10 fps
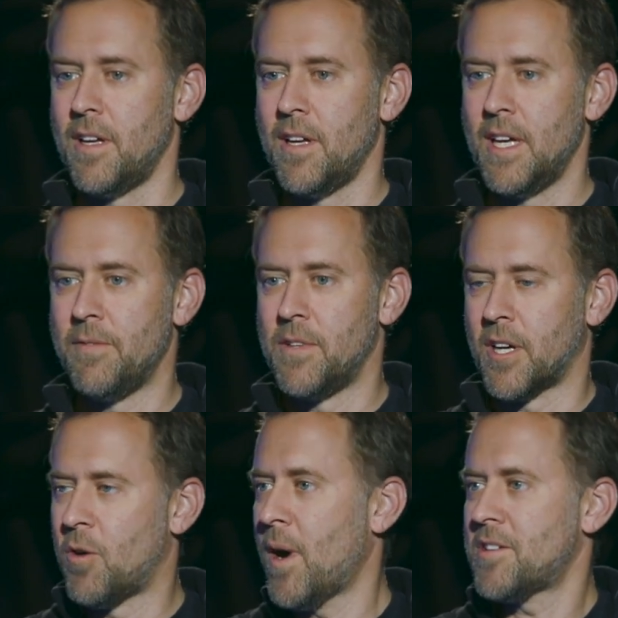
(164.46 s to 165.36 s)
if you
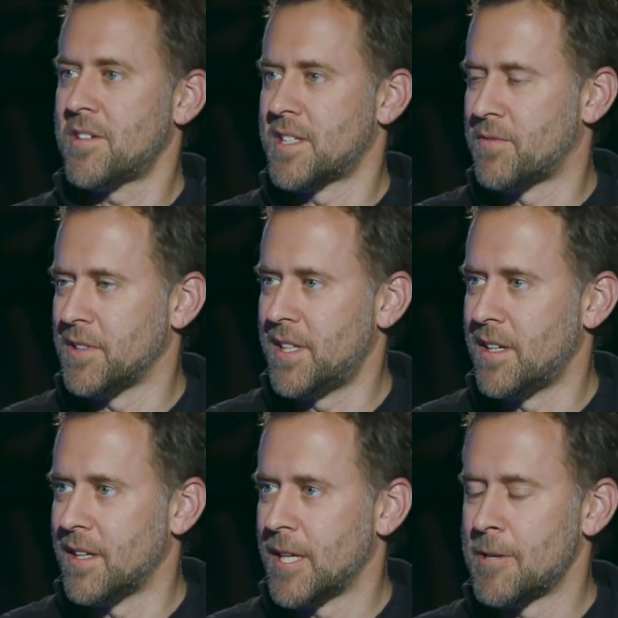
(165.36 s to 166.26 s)
question its
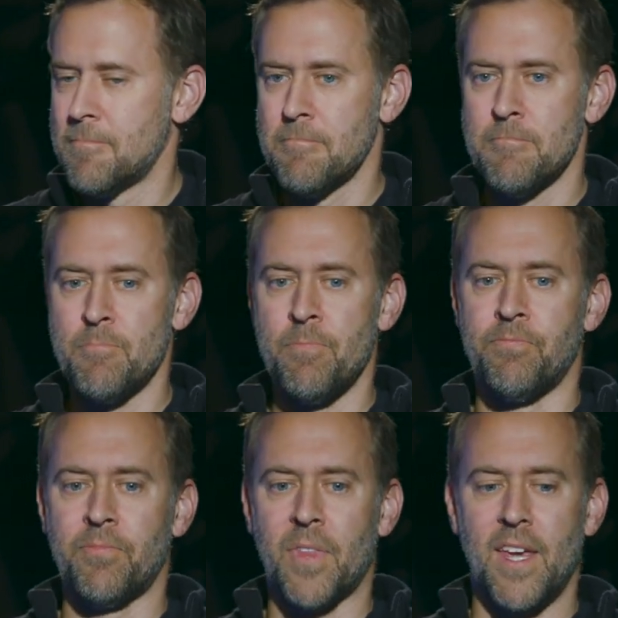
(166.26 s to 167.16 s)
validity,
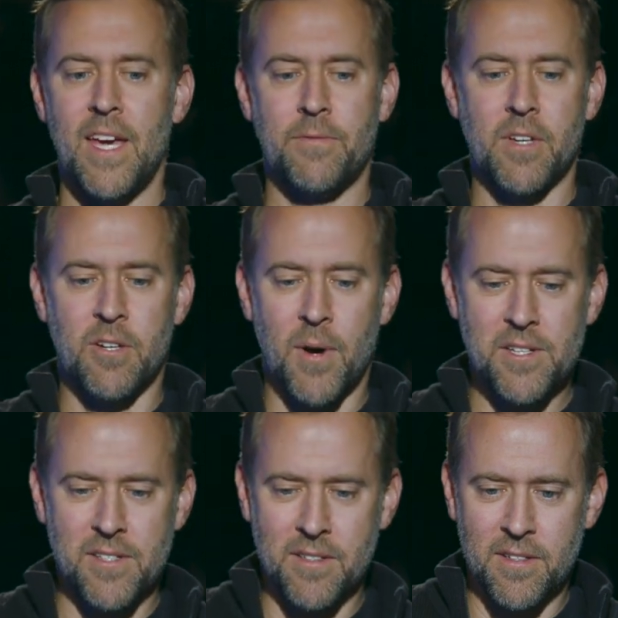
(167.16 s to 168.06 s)
if you
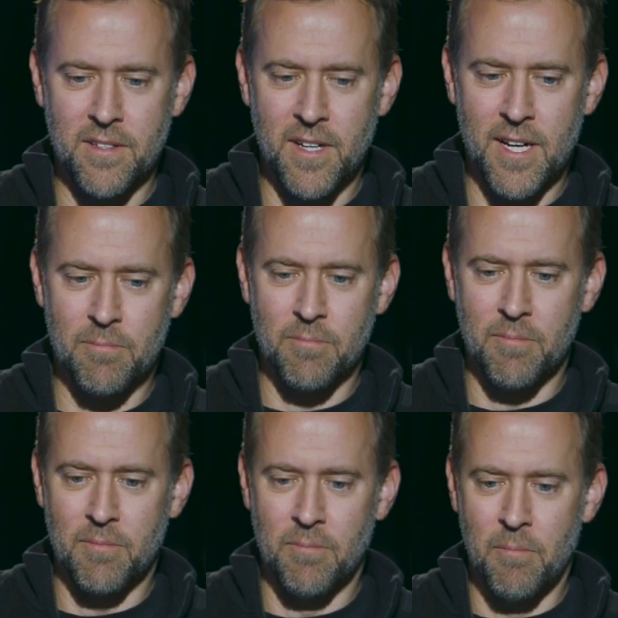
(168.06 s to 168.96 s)
question...
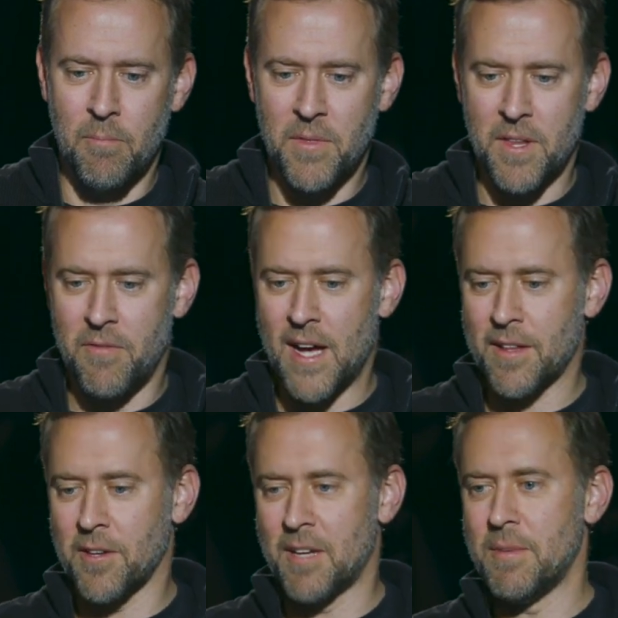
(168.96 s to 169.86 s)
the fact that
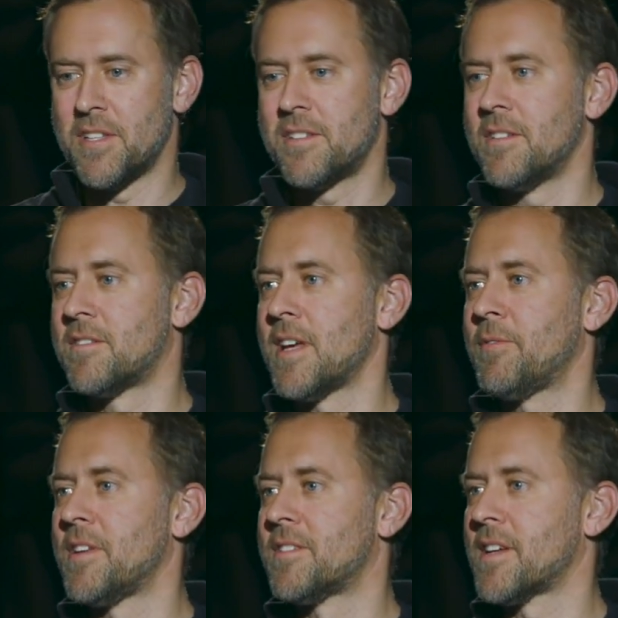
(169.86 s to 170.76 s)
there can be
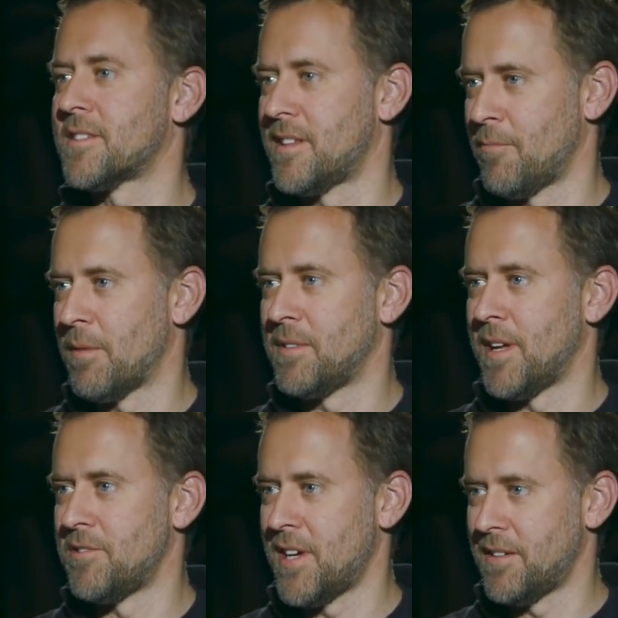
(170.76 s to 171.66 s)
76, I think we're up to
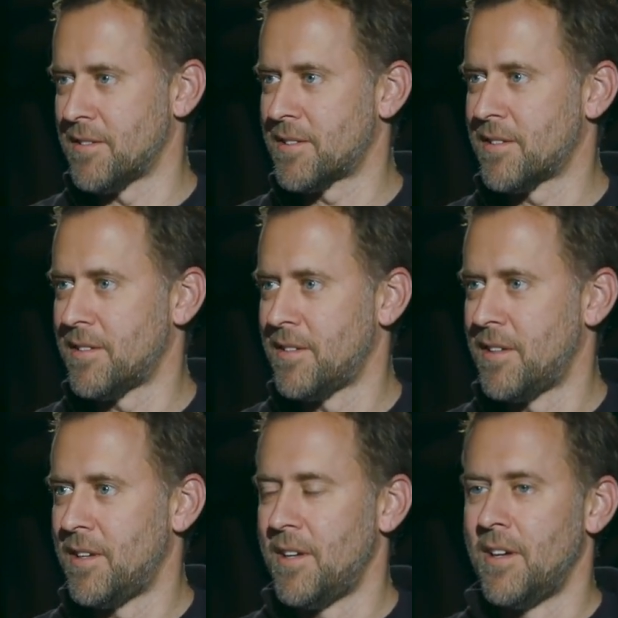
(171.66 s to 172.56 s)
now, genders,
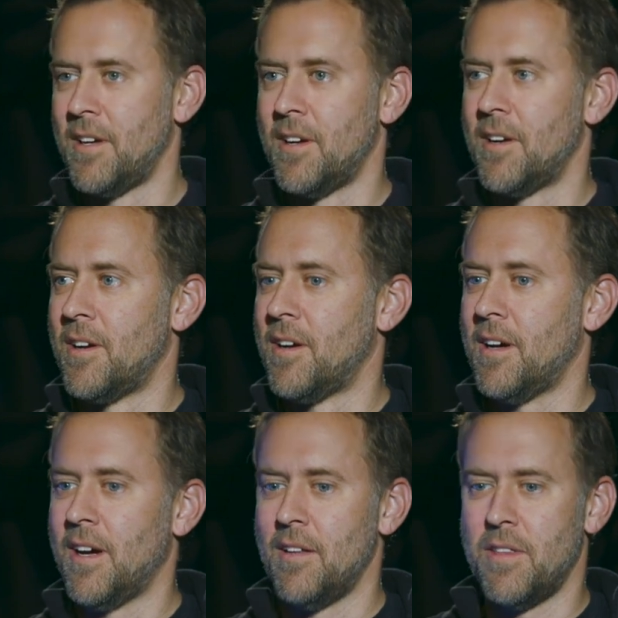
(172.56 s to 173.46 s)

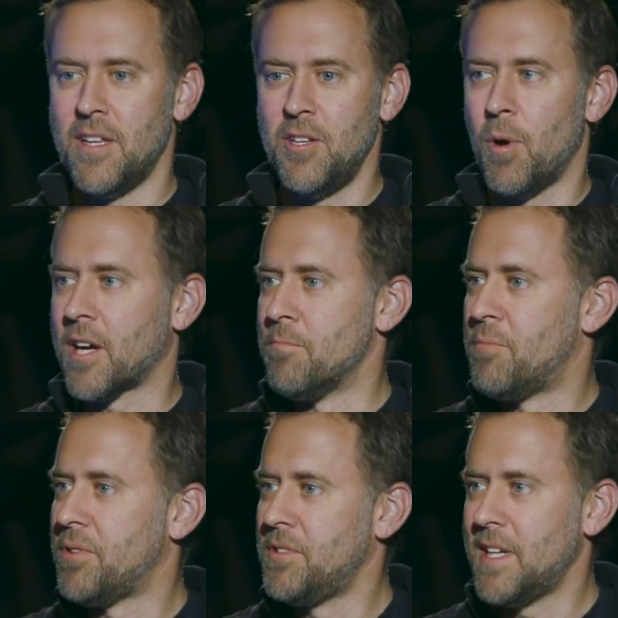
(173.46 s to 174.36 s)
that you are
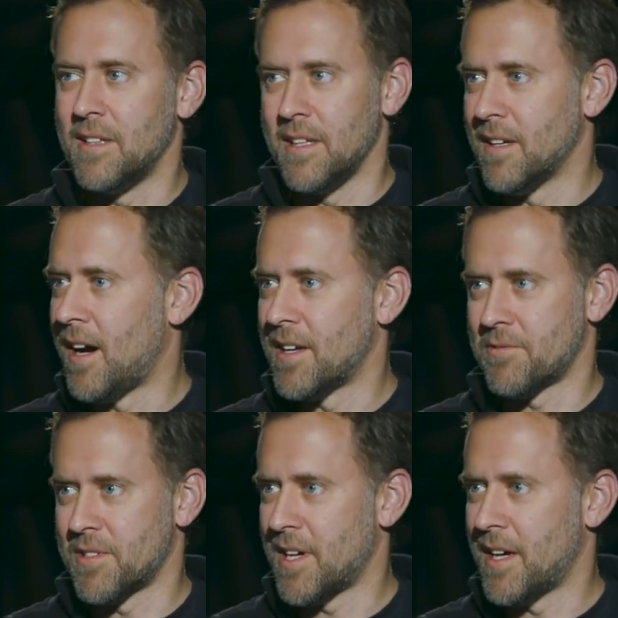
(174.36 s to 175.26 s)
completely
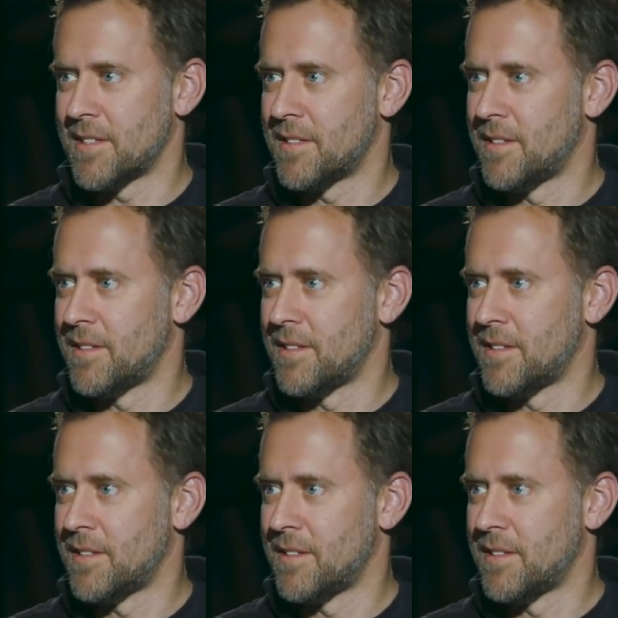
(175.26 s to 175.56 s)
ostracized.